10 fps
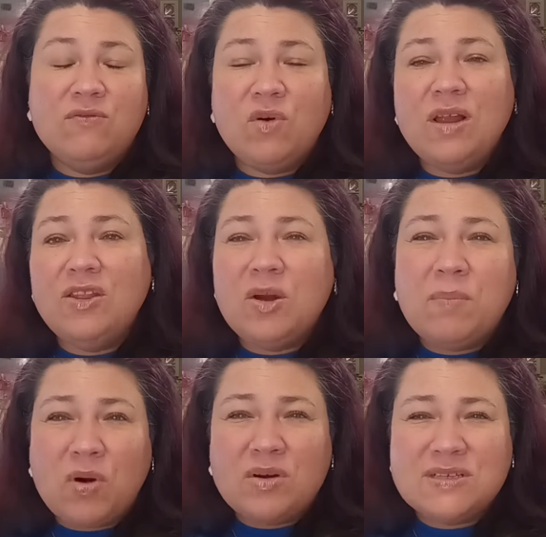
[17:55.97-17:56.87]
for a little
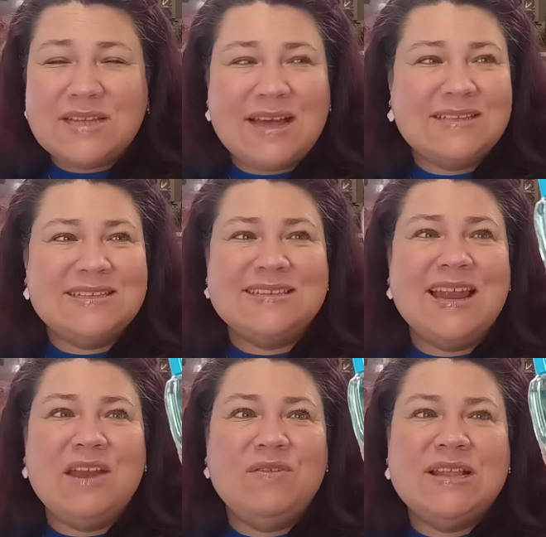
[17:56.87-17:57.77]
purse size. It's
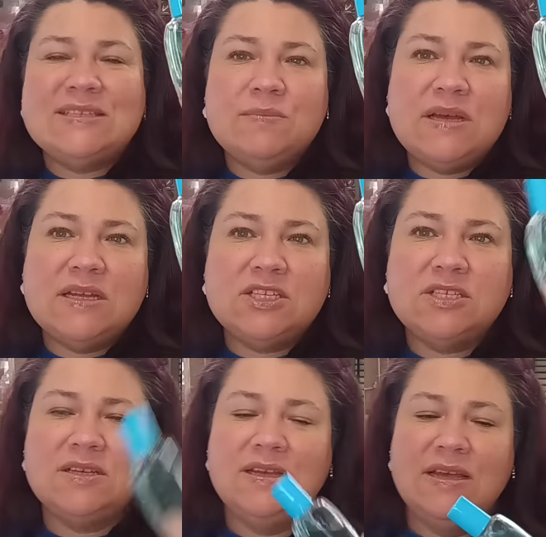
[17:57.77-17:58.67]
not even this much.